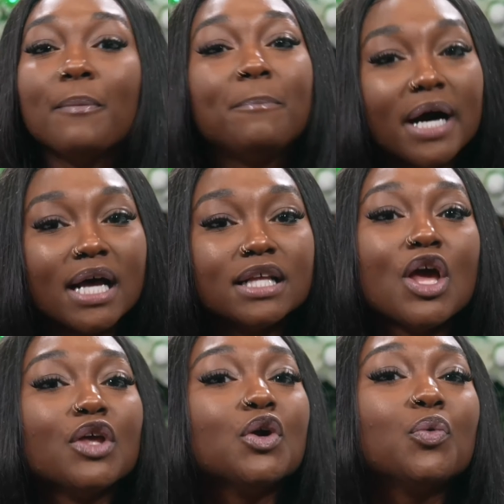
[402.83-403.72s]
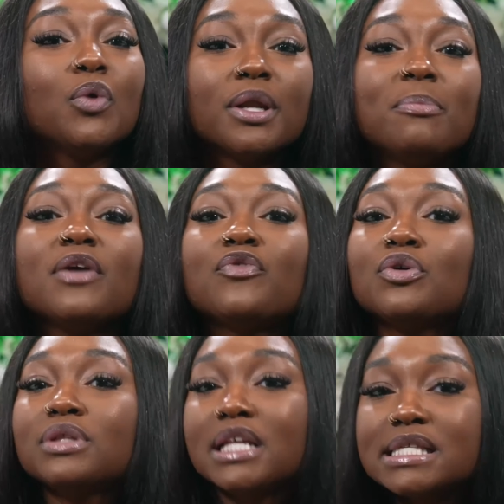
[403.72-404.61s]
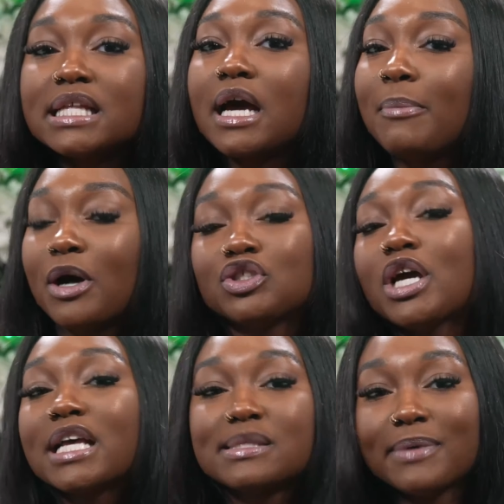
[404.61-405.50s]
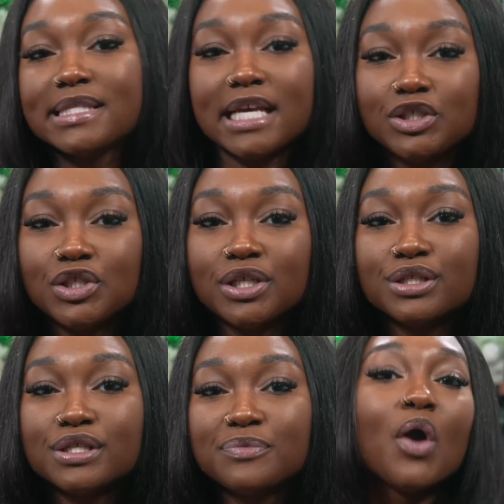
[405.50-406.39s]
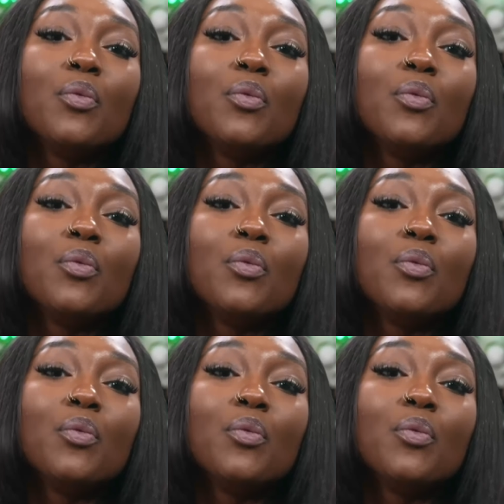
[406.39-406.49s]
but you'll want to be realistic about your expectations.